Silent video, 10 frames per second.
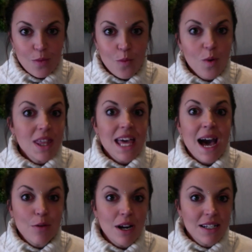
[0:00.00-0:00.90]

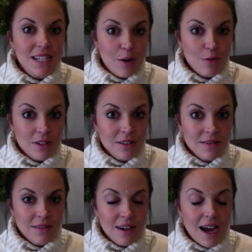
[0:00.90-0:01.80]
Without a doubt,
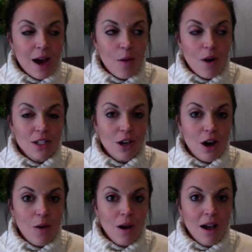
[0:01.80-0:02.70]
I want to
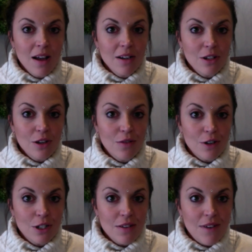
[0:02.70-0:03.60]
go to the
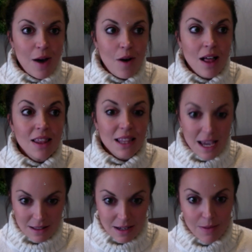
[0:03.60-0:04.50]
University of Iowa,
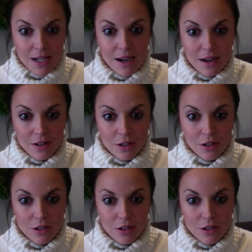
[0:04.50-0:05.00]
likely to be a doctor.